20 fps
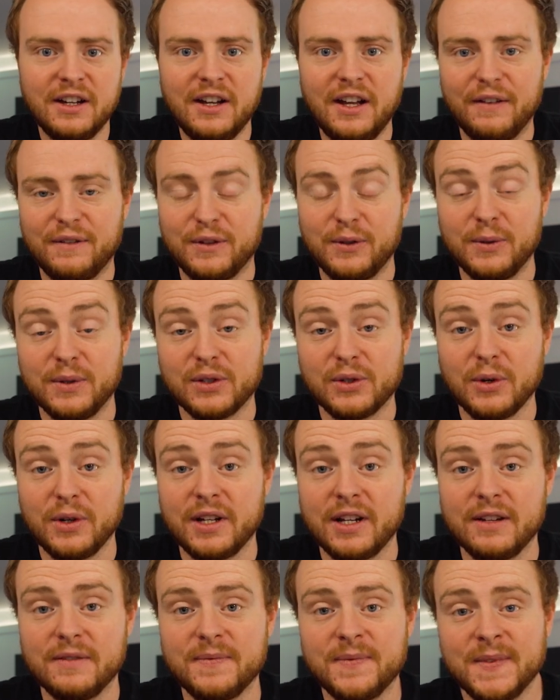If you
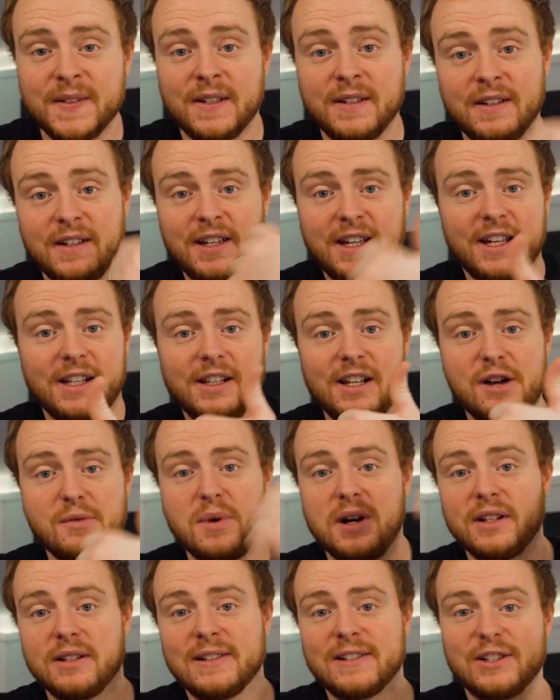enjoyed it, hit the like
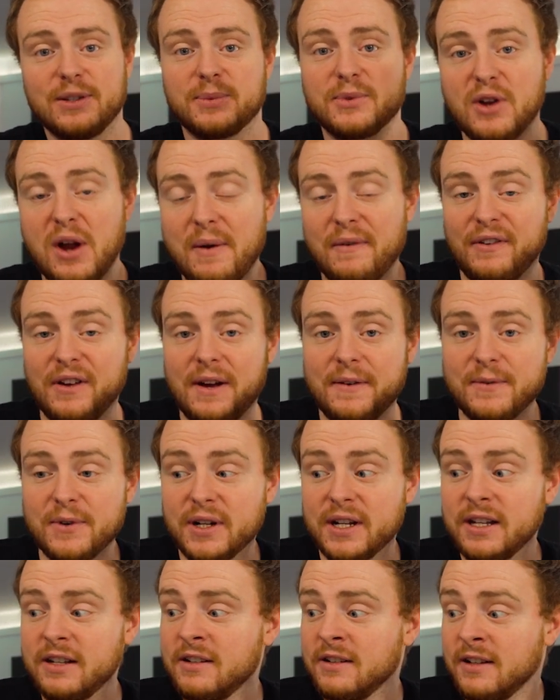button, subscribe if you haven't
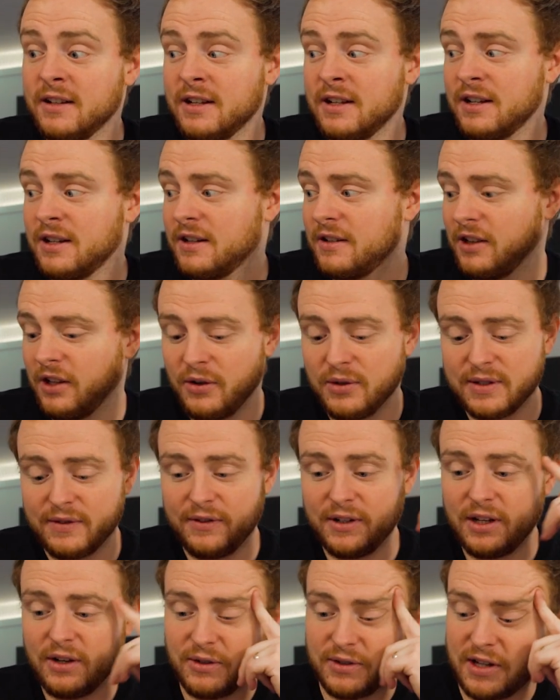already. Loads of
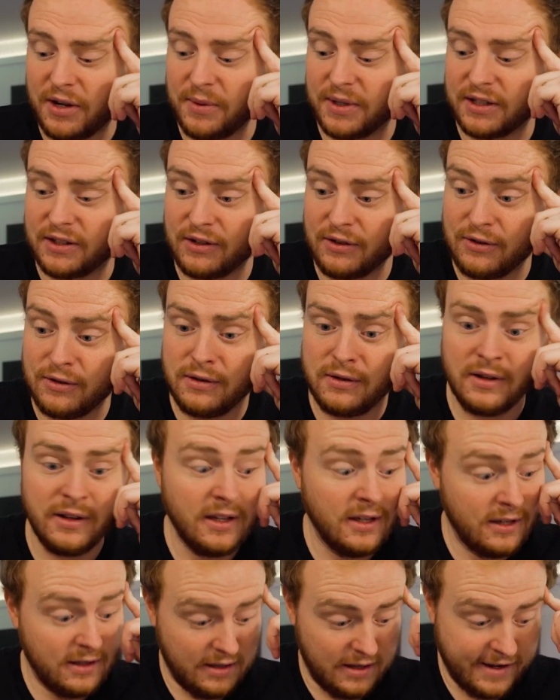videos coming soon.
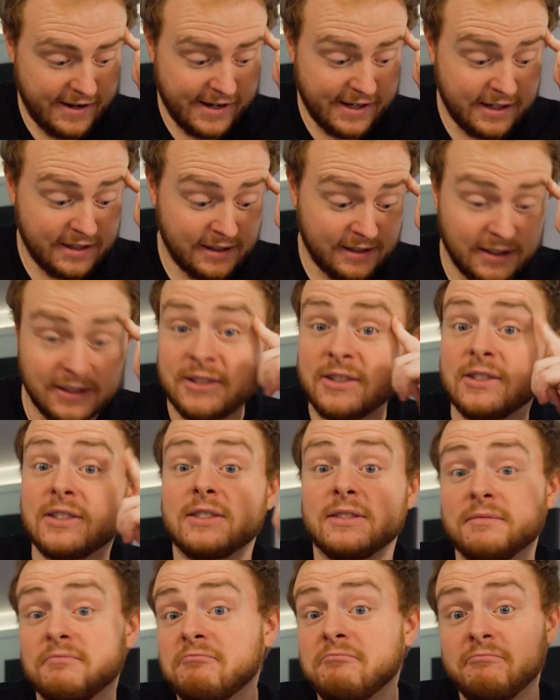And
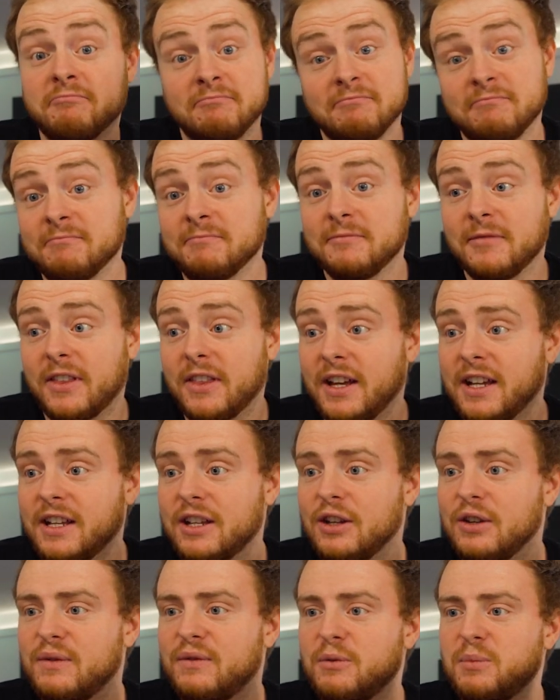thank
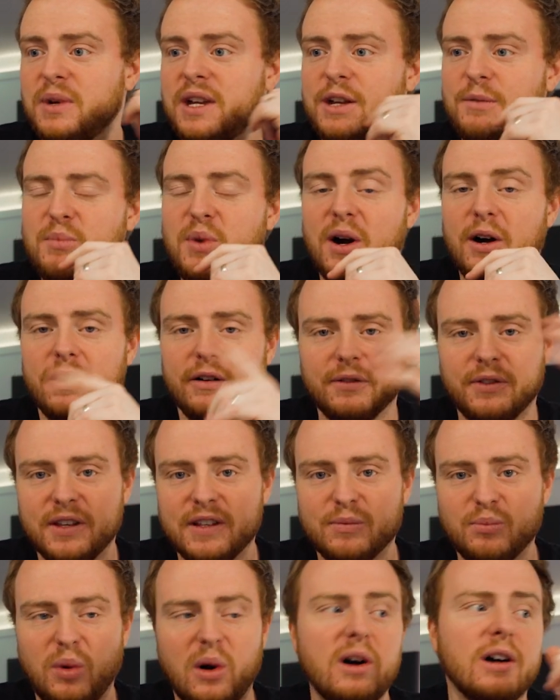you for being part of
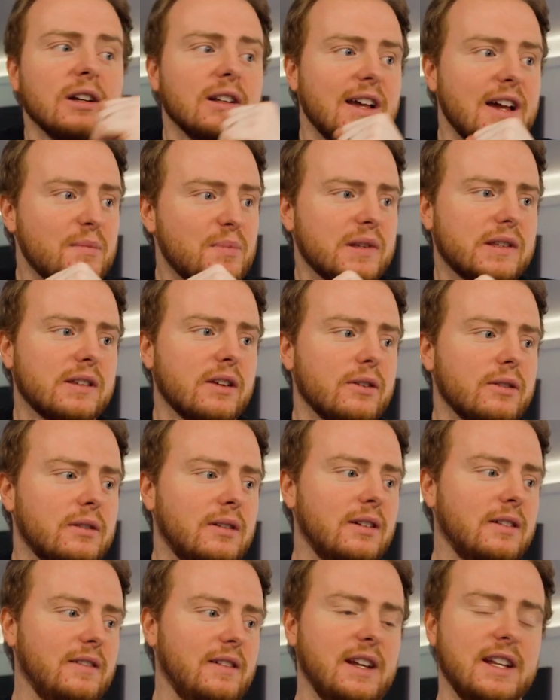this pilot episode.
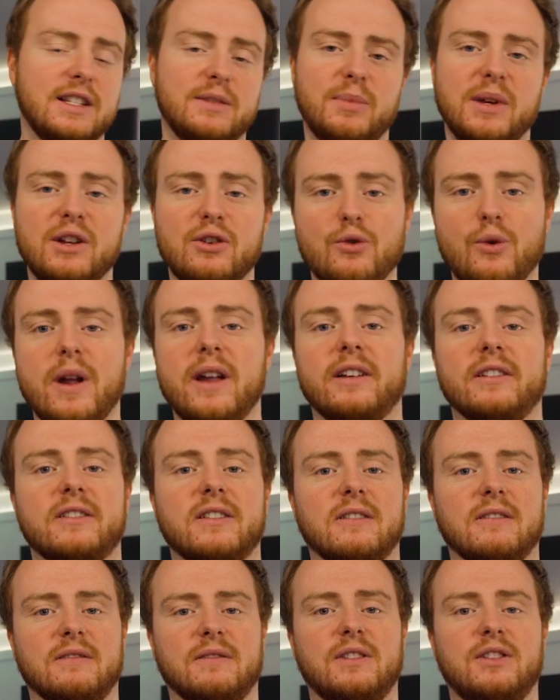It's been
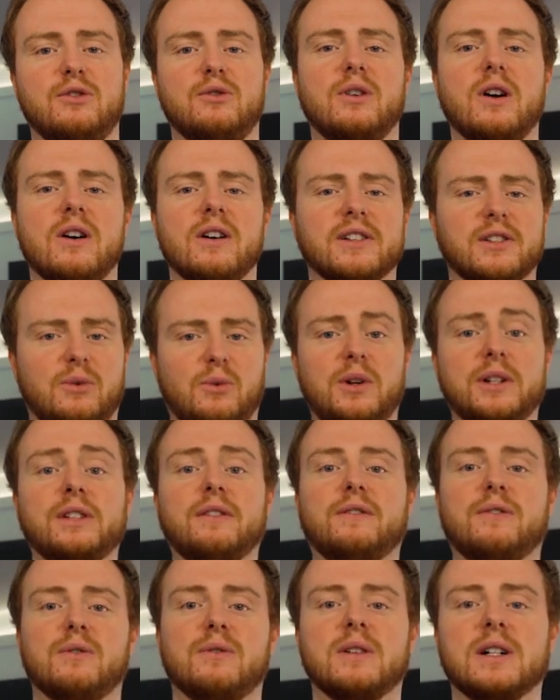great. You guys are
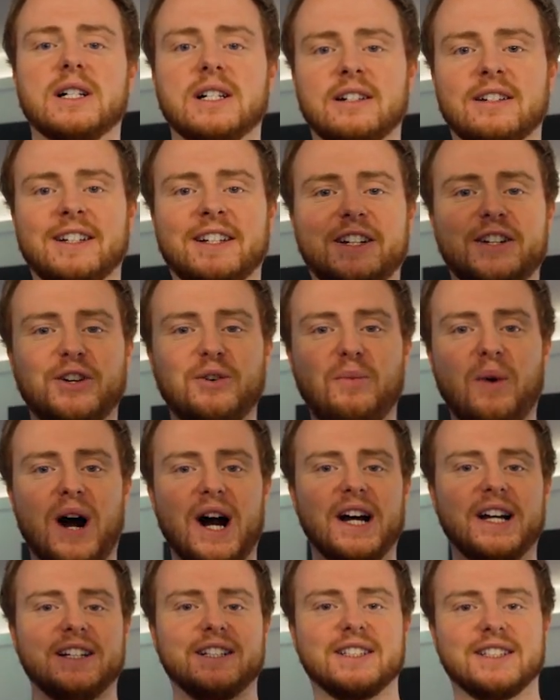wonderful.
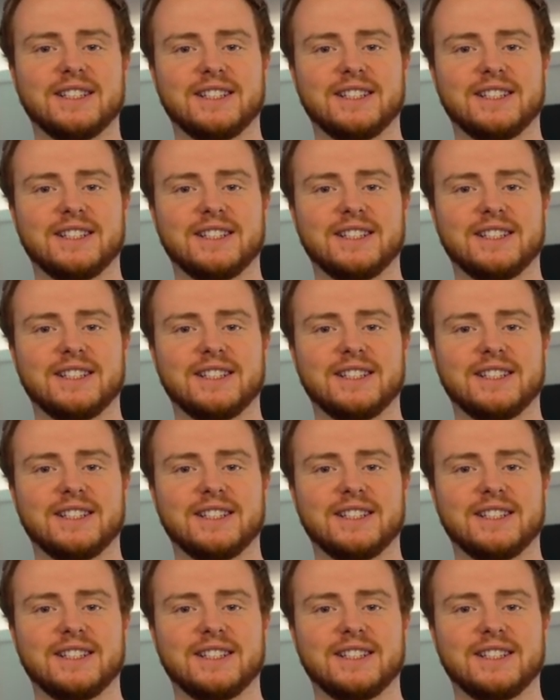Goodbye.